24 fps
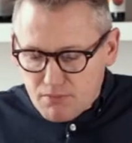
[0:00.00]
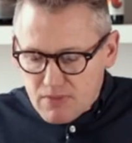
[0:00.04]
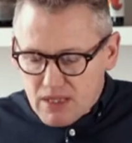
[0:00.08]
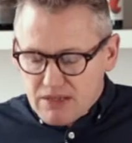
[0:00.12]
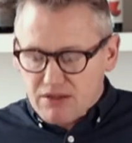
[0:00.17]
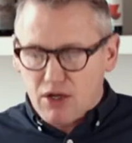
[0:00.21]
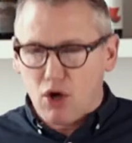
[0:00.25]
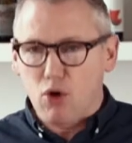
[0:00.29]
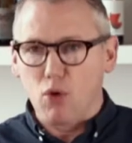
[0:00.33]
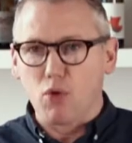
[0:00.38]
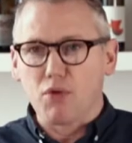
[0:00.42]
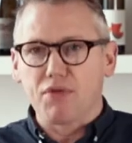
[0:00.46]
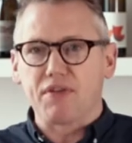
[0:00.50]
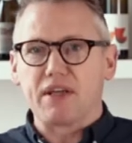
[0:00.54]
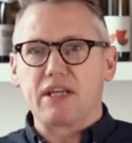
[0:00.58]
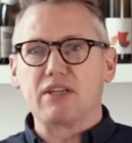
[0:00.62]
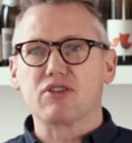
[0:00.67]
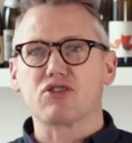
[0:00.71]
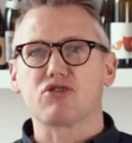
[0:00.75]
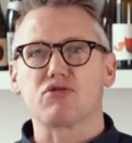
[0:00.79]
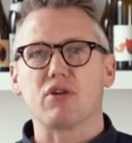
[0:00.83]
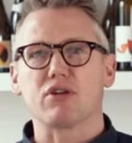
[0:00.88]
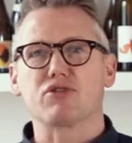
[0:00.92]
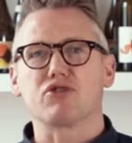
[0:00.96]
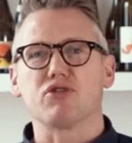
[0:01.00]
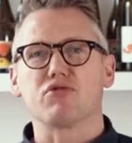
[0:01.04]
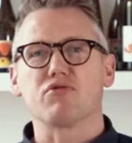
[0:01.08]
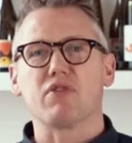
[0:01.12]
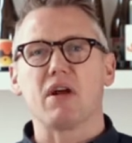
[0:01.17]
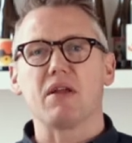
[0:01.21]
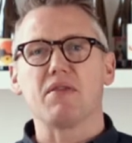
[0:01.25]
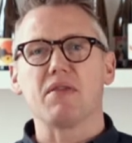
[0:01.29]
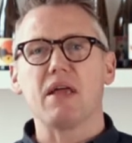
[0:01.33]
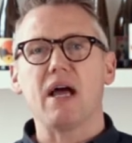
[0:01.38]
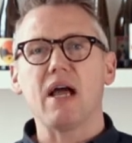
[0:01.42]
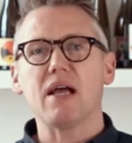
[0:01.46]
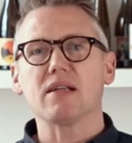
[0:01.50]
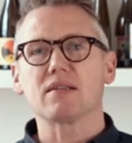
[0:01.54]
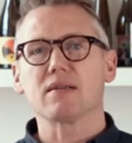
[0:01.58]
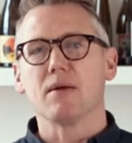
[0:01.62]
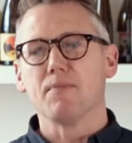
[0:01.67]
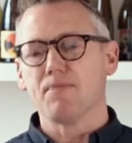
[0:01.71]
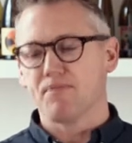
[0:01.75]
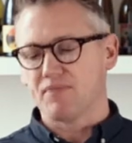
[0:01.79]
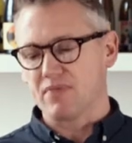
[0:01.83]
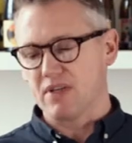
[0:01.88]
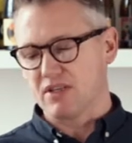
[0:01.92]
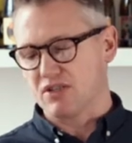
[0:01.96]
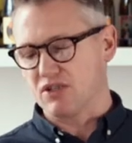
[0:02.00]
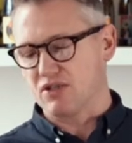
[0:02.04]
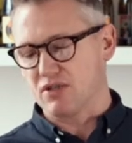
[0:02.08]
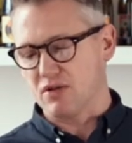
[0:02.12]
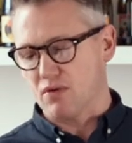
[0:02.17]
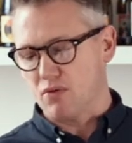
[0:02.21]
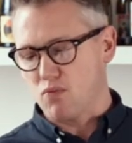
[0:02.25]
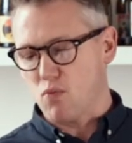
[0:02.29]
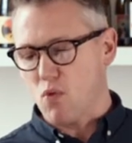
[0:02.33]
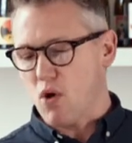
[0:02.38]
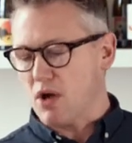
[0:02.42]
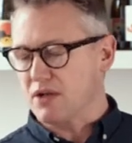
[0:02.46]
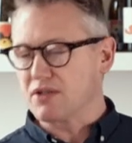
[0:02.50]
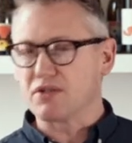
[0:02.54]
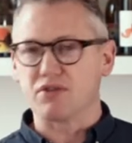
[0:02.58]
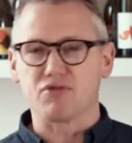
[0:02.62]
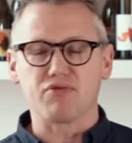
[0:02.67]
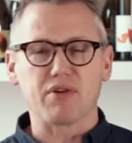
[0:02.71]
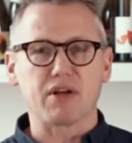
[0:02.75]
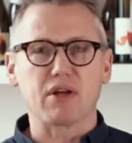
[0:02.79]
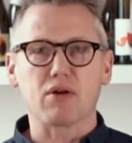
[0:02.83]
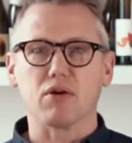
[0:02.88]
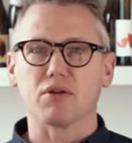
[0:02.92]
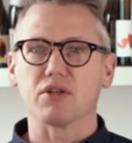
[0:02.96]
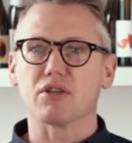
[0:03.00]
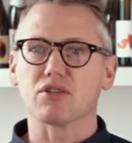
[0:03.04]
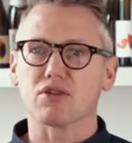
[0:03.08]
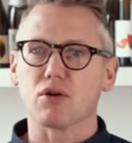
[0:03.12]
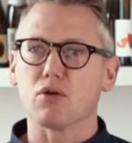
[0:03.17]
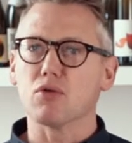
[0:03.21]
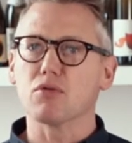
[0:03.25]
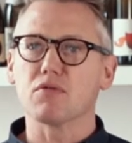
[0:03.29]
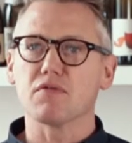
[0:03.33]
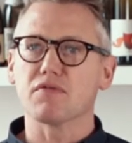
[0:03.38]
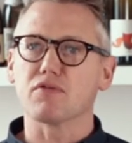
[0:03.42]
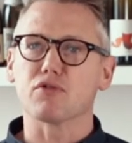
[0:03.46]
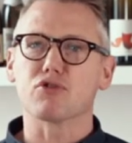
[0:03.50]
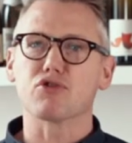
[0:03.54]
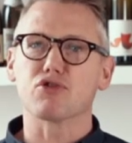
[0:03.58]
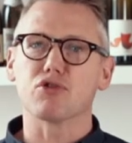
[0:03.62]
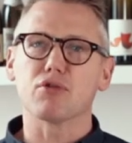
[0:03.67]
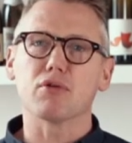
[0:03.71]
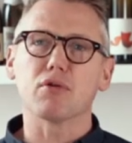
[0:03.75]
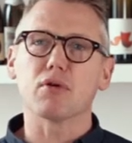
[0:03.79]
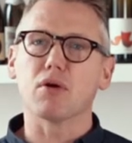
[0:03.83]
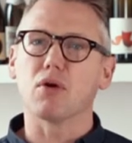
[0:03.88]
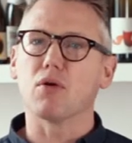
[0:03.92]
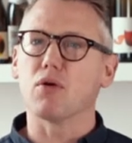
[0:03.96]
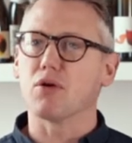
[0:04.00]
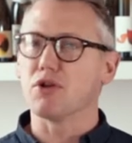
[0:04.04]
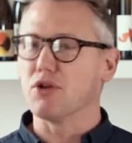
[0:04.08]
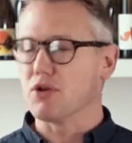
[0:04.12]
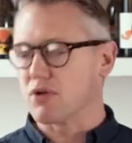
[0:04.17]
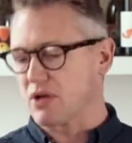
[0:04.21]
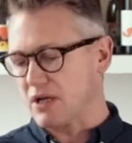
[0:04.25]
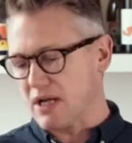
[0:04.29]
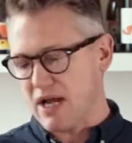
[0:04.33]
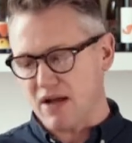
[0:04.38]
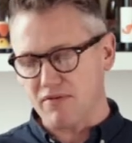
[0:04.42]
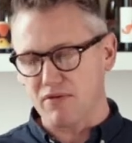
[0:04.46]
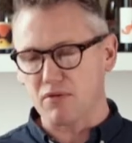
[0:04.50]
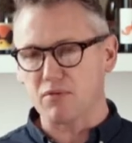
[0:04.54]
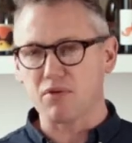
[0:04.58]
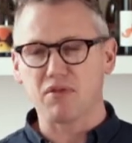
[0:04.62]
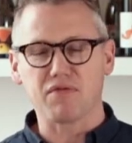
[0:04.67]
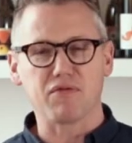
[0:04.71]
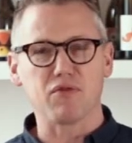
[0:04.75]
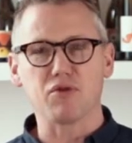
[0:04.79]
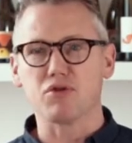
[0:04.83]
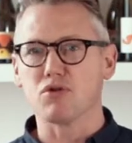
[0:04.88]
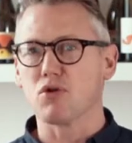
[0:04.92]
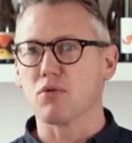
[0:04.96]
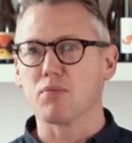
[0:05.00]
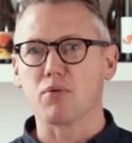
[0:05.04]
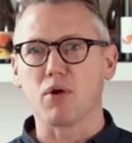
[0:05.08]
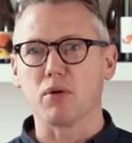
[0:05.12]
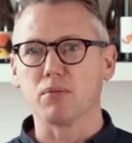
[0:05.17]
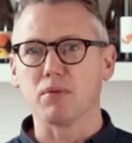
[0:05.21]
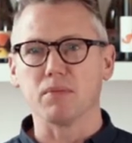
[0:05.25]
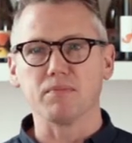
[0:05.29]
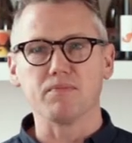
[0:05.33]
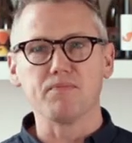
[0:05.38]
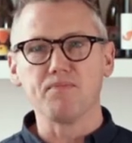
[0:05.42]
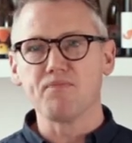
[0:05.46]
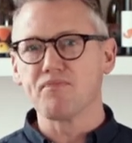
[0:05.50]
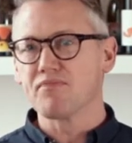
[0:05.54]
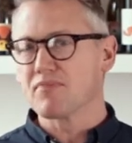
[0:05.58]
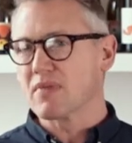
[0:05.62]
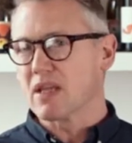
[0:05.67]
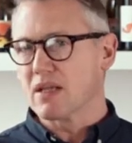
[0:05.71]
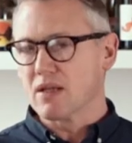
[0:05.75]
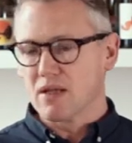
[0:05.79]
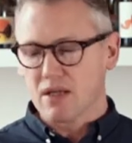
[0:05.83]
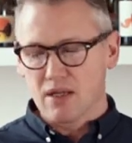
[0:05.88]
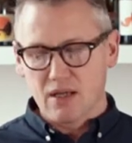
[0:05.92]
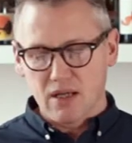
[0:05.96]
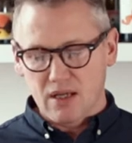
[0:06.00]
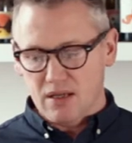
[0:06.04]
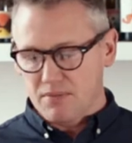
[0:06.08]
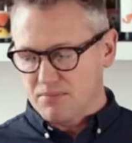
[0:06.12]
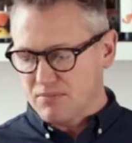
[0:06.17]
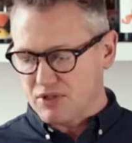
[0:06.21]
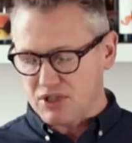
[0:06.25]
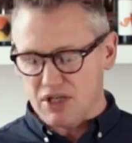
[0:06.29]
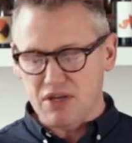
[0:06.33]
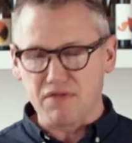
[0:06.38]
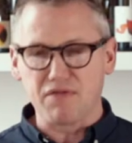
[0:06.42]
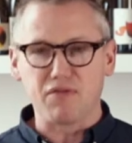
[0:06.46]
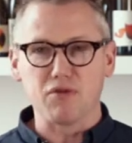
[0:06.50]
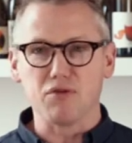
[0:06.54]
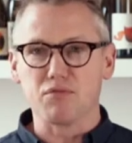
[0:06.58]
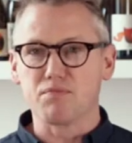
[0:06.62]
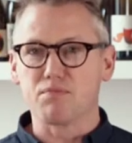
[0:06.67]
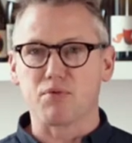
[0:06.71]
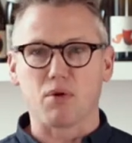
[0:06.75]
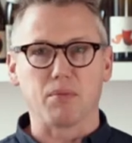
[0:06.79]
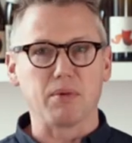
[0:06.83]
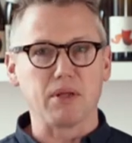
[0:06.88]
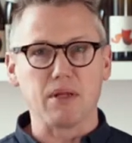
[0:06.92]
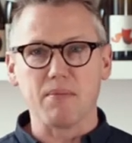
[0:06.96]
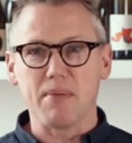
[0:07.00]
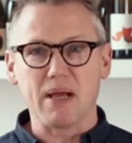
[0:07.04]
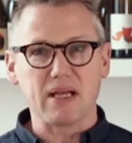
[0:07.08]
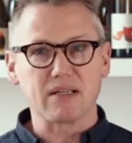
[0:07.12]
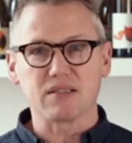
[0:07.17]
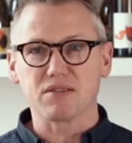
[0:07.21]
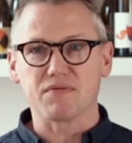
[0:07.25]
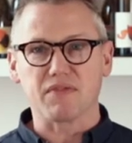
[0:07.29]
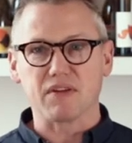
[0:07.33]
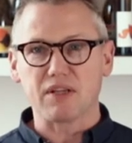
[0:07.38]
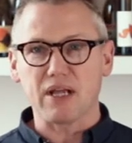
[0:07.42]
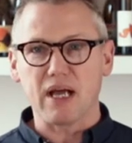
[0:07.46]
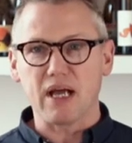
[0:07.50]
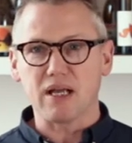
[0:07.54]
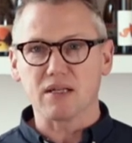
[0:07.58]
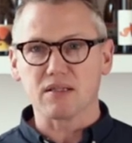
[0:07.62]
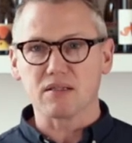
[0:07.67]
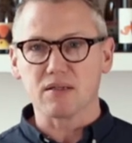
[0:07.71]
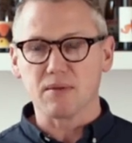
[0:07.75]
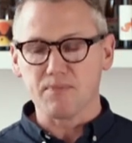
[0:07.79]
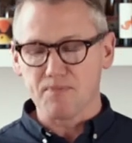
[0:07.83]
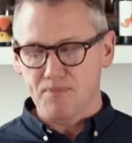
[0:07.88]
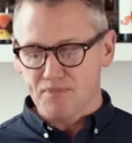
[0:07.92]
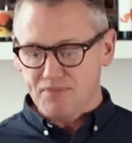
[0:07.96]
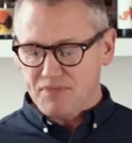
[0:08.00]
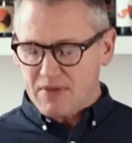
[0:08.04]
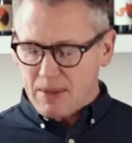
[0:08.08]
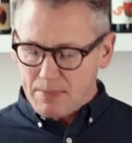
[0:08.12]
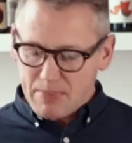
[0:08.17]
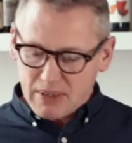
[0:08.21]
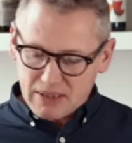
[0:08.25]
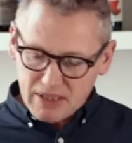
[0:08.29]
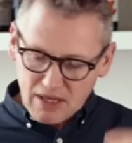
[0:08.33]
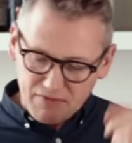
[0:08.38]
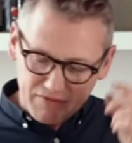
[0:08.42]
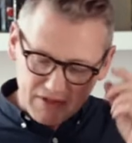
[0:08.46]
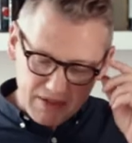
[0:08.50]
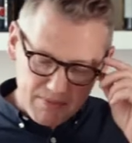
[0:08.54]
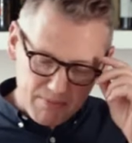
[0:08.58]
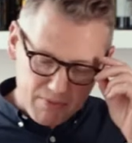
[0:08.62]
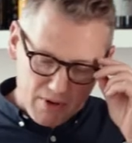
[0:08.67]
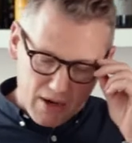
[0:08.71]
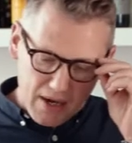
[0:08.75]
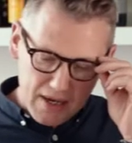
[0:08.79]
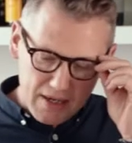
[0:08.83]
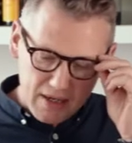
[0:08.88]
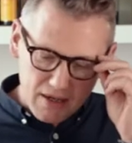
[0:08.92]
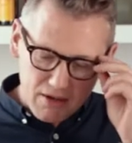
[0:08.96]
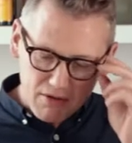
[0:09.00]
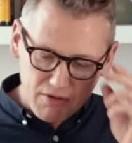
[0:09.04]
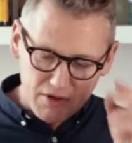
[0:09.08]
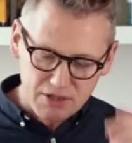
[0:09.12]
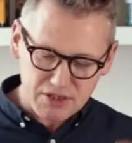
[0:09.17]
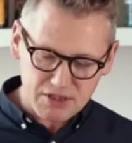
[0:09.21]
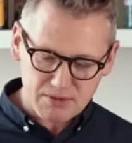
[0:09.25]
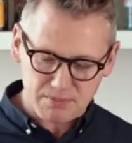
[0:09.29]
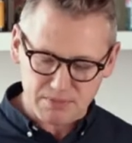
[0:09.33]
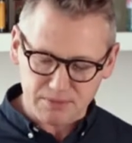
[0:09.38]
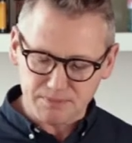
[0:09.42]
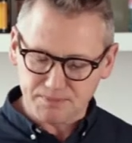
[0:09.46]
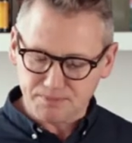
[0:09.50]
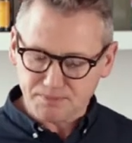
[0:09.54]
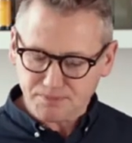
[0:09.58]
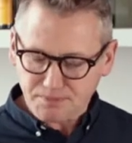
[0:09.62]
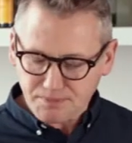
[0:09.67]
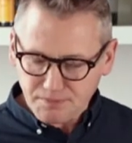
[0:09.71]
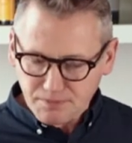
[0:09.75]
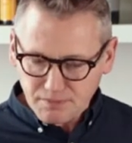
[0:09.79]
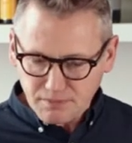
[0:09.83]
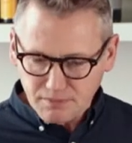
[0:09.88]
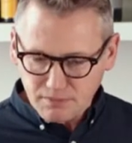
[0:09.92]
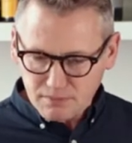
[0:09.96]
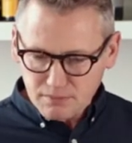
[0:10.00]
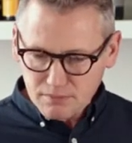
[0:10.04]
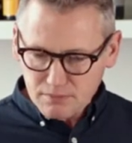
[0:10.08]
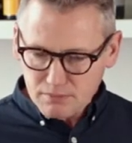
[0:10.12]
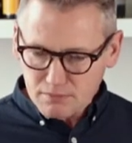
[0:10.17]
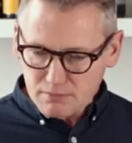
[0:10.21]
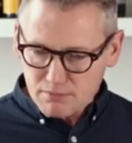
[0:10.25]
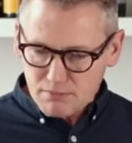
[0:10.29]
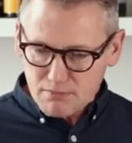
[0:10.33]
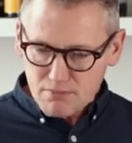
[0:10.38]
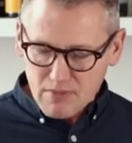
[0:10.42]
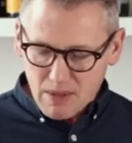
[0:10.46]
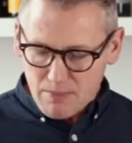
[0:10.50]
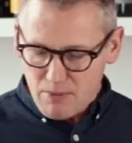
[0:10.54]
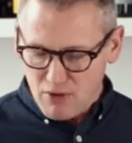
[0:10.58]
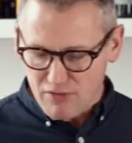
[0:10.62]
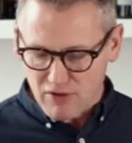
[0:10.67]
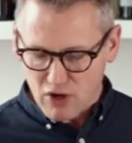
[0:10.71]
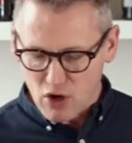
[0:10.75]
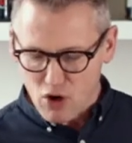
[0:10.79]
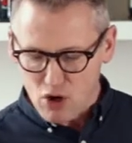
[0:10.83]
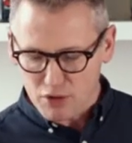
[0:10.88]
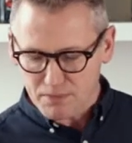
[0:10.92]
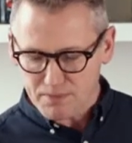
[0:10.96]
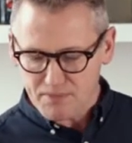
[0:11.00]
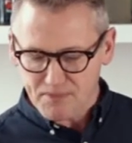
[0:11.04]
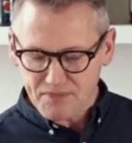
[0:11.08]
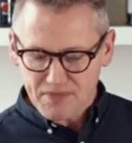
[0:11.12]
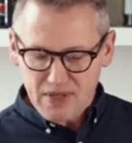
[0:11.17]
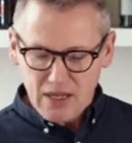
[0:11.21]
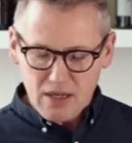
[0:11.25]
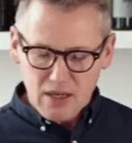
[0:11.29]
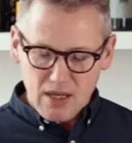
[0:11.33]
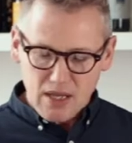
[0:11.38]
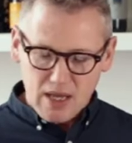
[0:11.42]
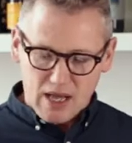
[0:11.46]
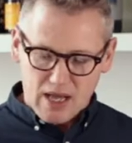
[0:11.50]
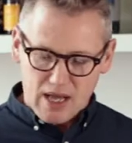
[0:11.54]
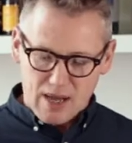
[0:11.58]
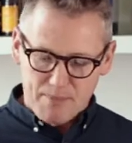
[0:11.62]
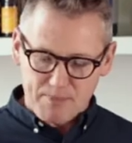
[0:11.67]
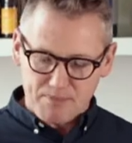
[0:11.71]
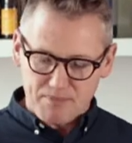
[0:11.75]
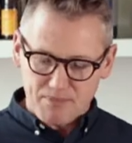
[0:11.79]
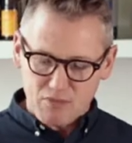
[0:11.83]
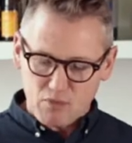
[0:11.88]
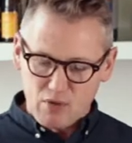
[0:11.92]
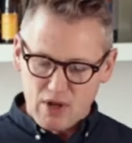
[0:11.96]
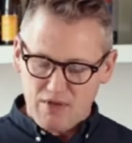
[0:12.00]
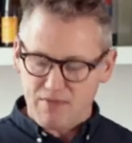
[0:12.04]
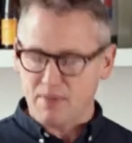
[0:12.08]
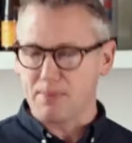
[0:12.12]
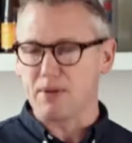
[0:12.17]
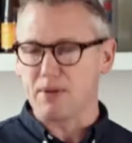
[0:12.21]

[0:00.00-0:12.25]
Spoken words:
the whole thing is structured around that. This is a wine to drink on its own for sure, or you could have it with food, no problem. Seafood, probably the best for that. But lovely, bright and crisp. Moving on, we have a